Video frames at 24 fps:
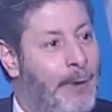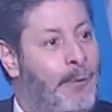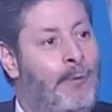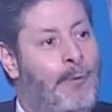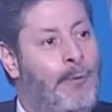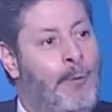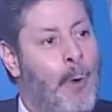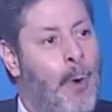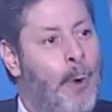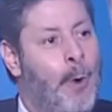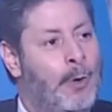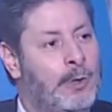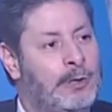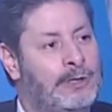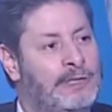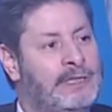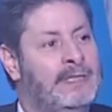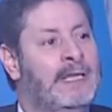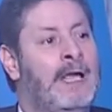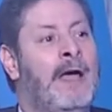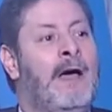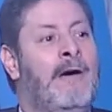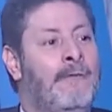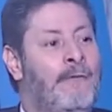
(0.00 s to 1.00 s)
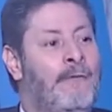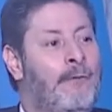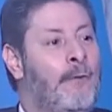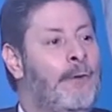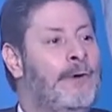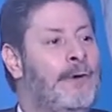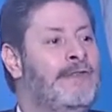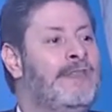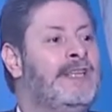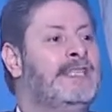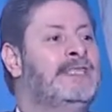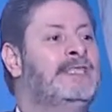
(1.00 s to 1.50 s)
was
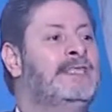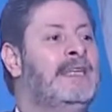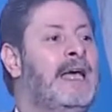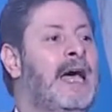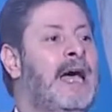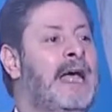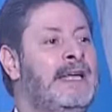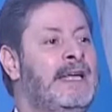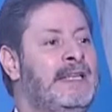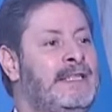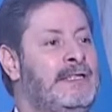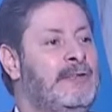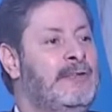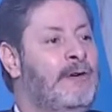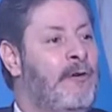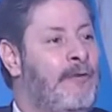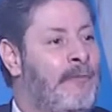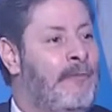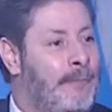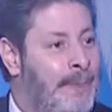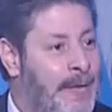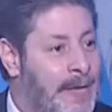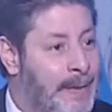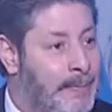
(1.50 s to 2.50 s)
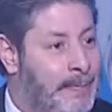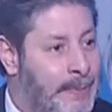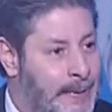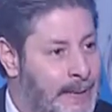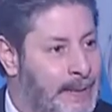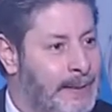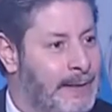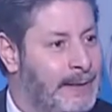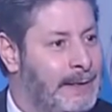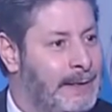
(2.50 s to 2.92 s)
for the side of people,